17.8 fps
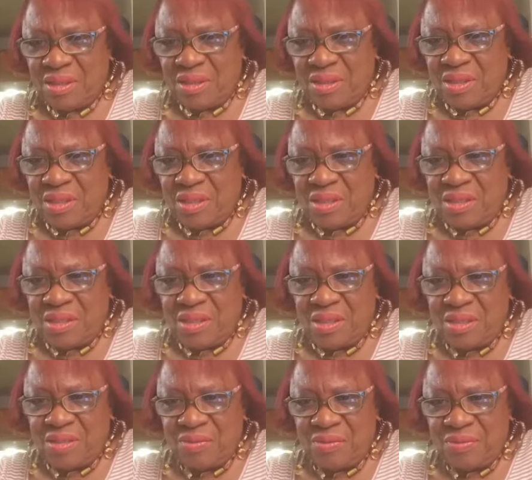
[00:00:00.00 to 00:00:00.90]
DNT
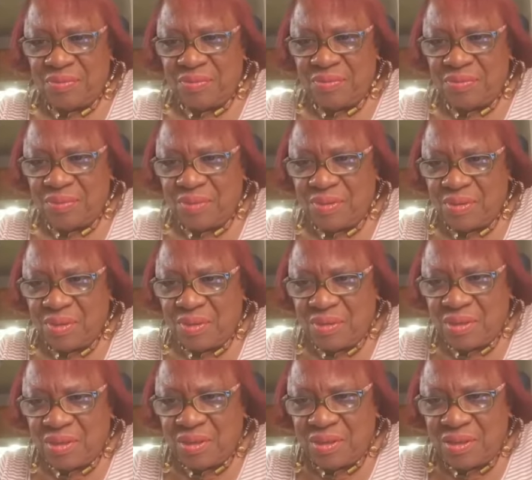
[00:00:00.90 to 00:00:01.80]
to
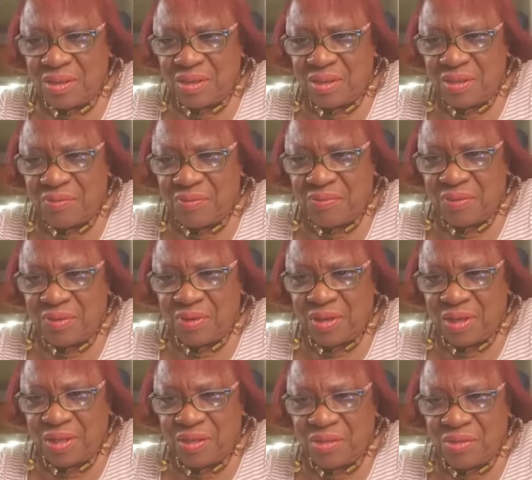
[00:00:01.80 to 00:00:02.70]
DNT
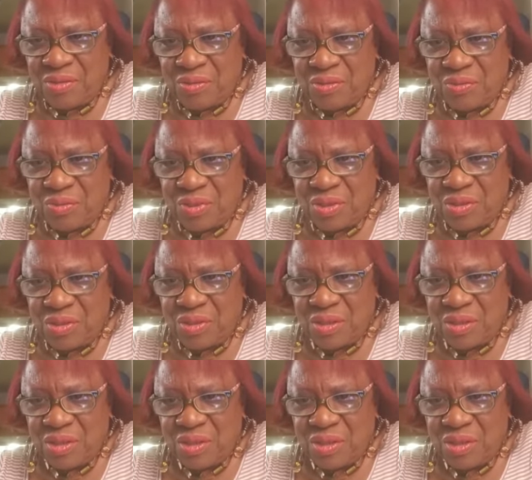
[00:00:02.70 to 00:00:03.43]
forget to reach